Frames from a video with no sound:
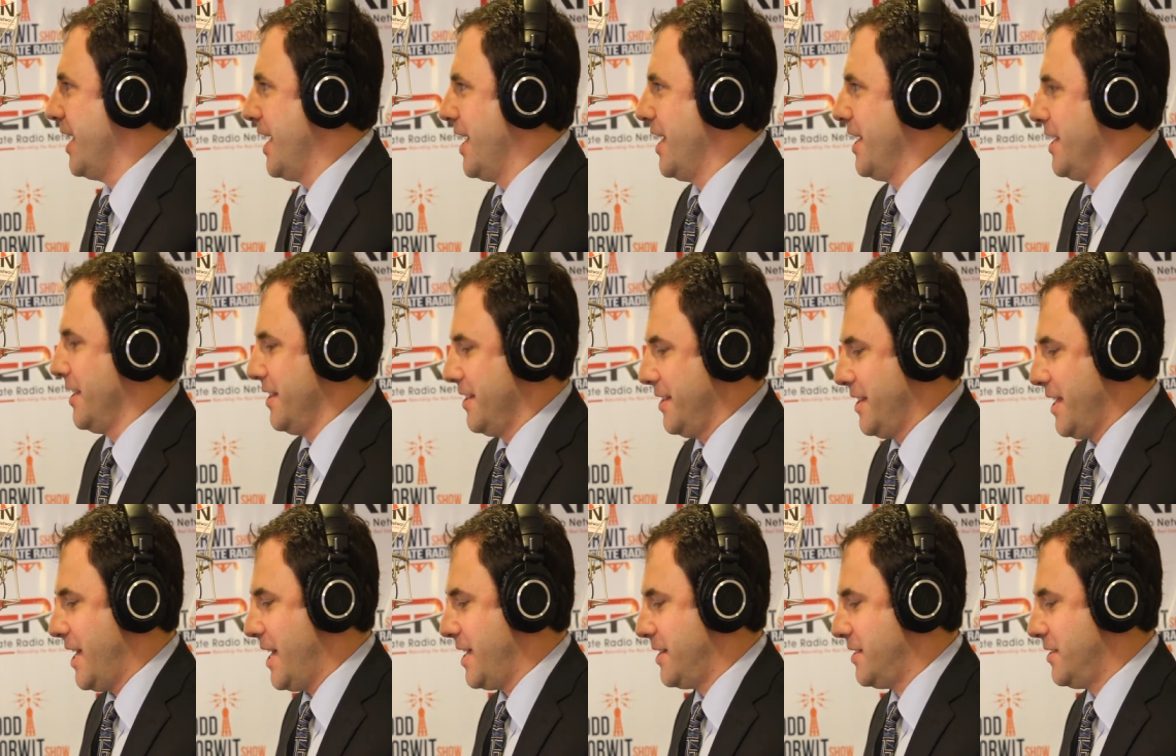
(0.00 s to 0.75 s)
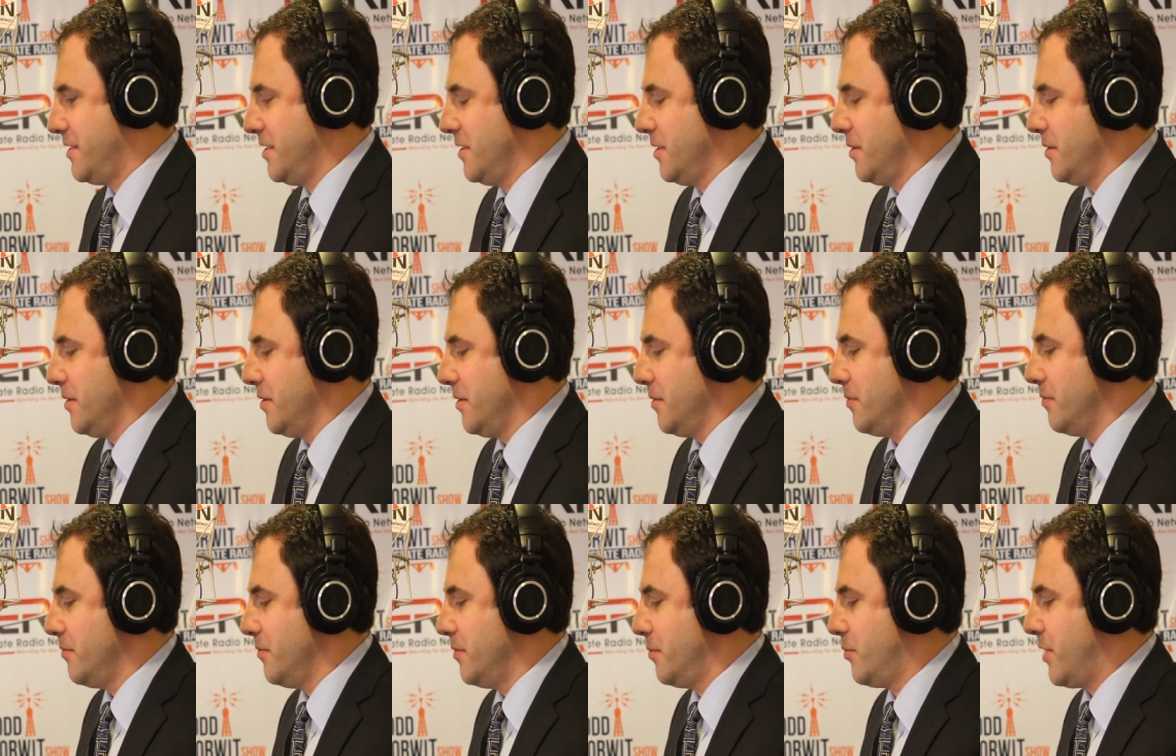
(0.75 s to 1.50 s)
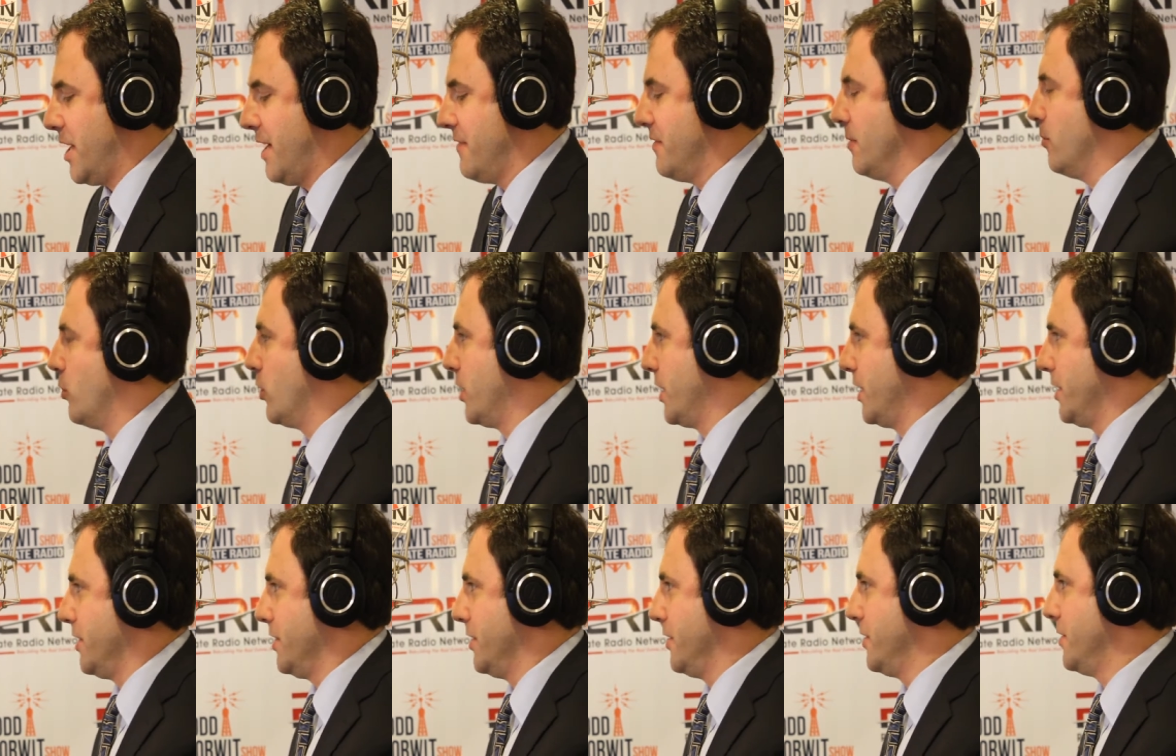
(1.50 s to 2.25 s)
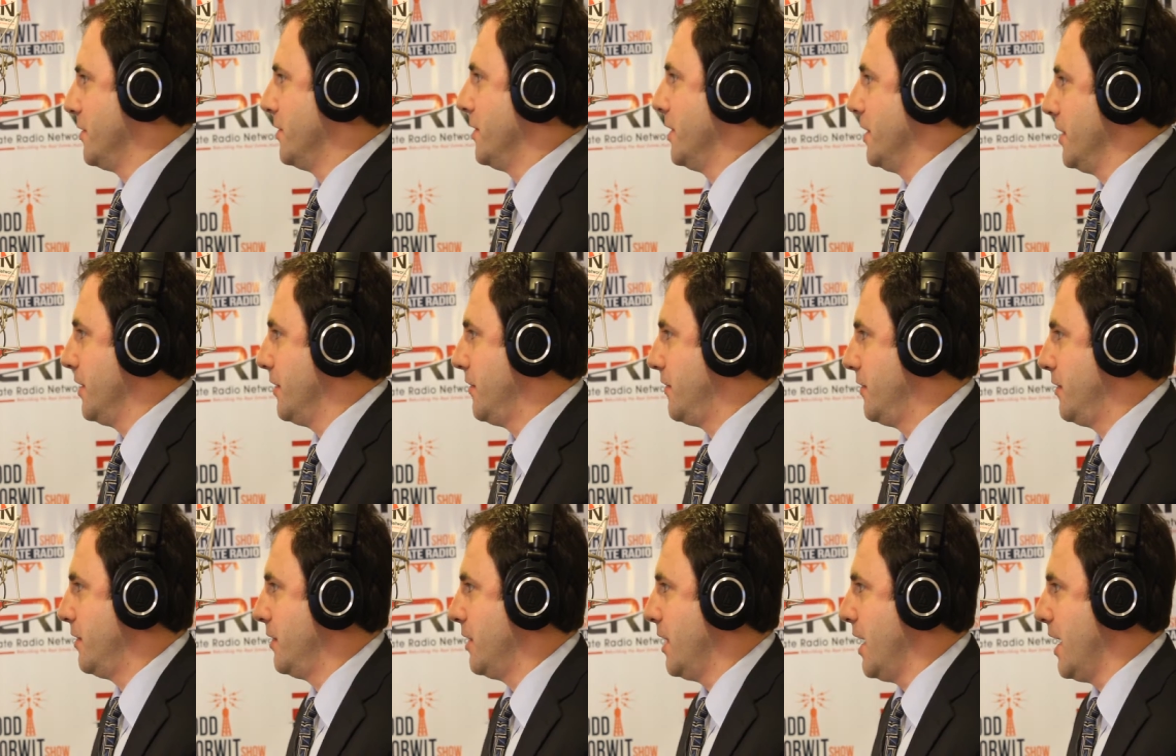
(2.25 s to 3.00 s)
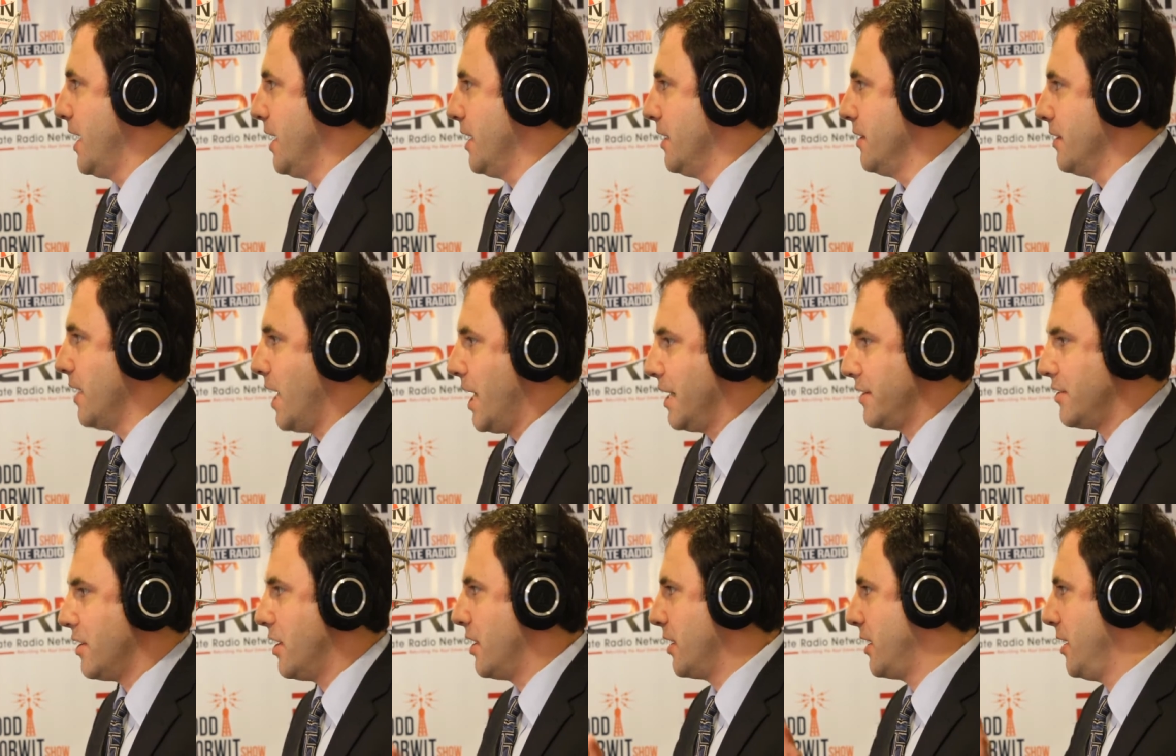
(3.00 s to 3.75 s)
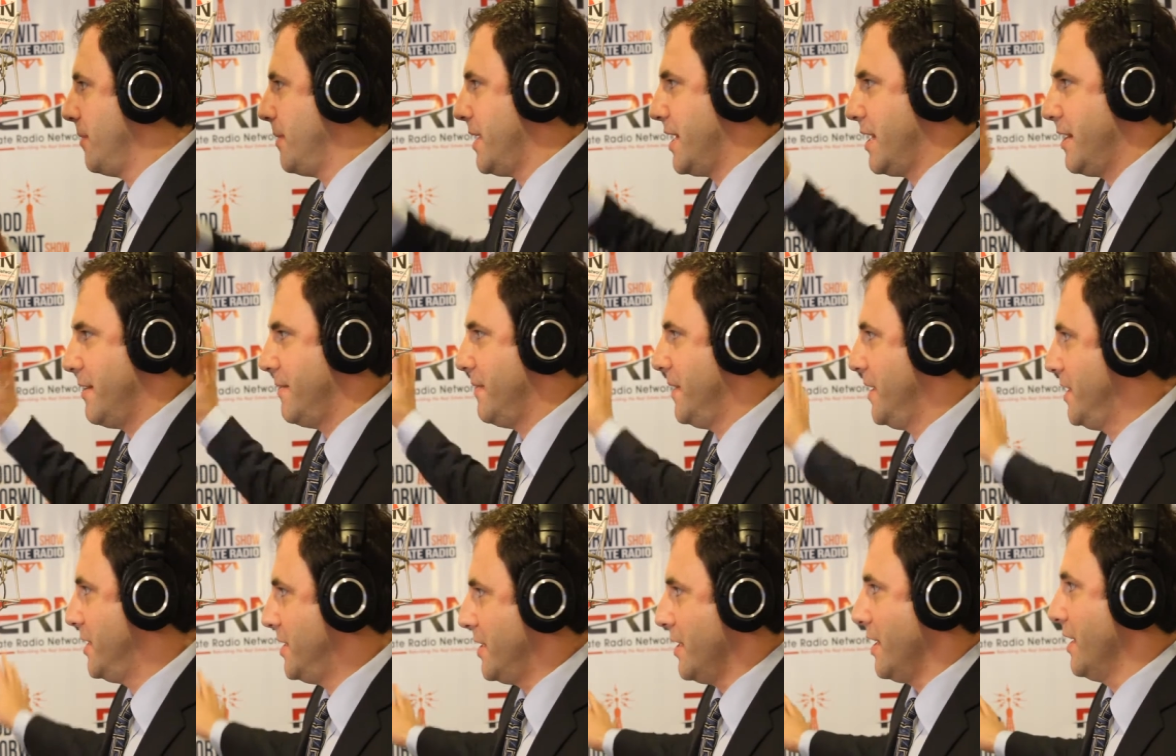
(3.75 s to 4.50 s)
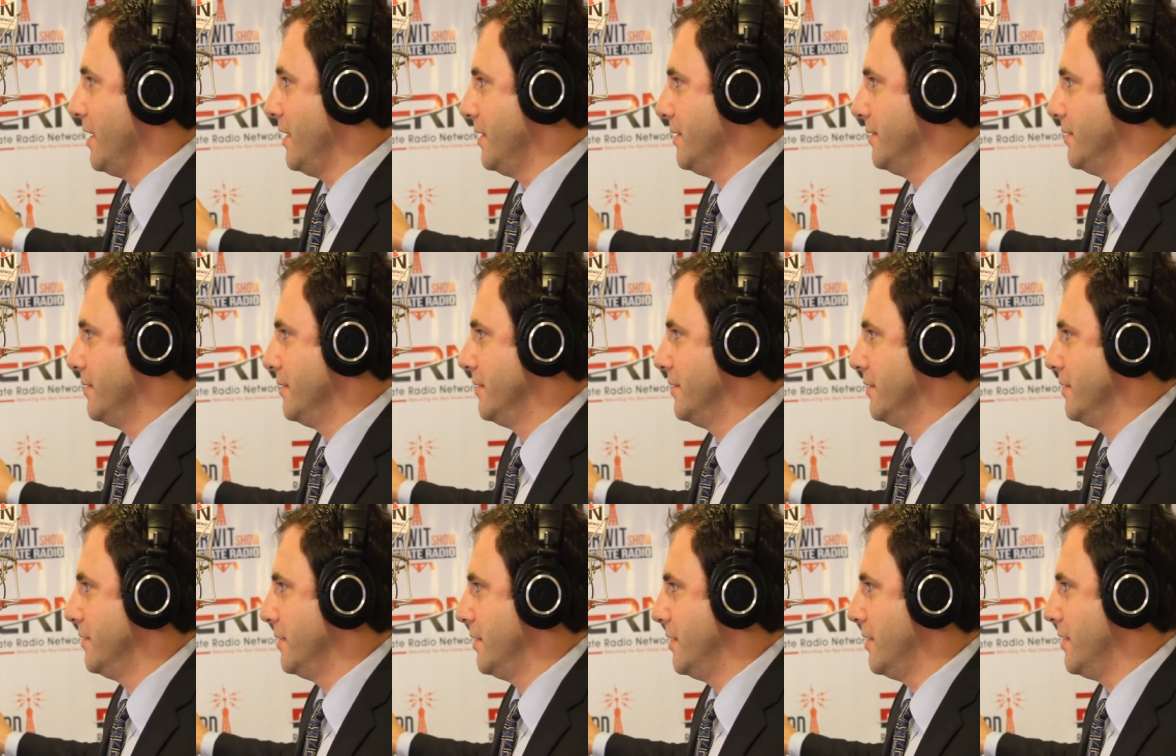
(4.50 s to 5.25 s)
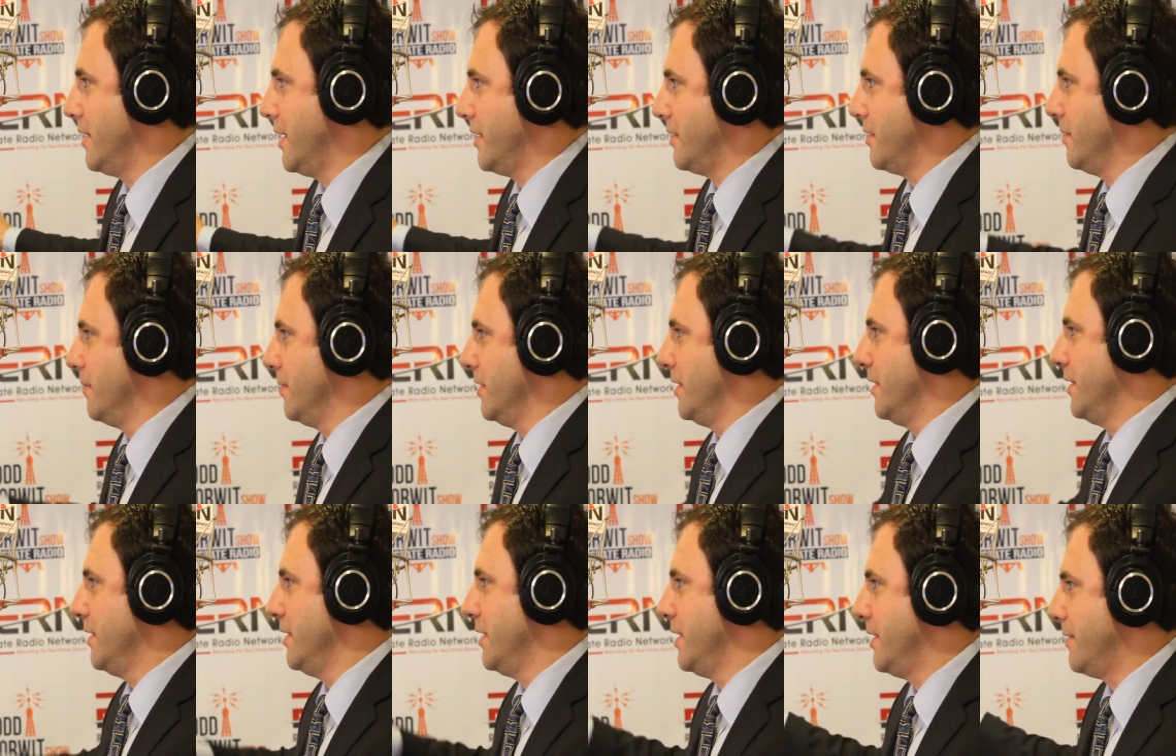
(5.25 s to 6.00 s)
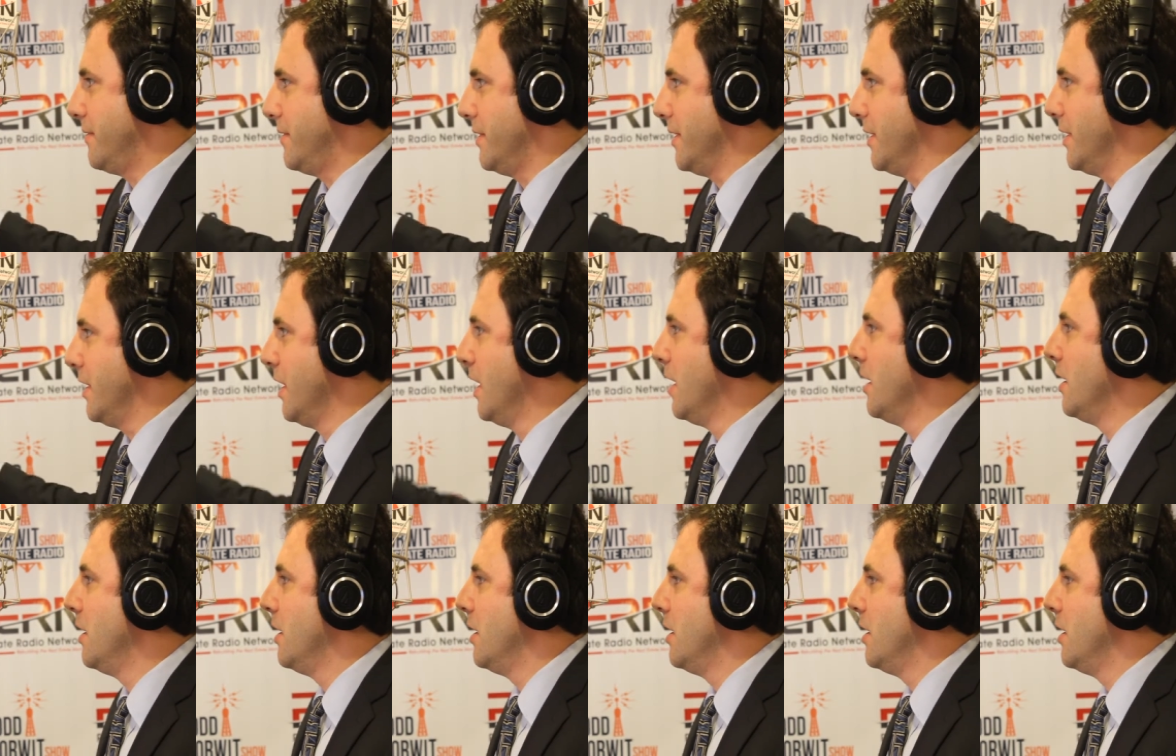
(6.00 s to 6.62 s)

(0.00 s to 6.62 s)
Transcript: and that's the private mortgage insurance, and not talking about FHA. So that's completely different.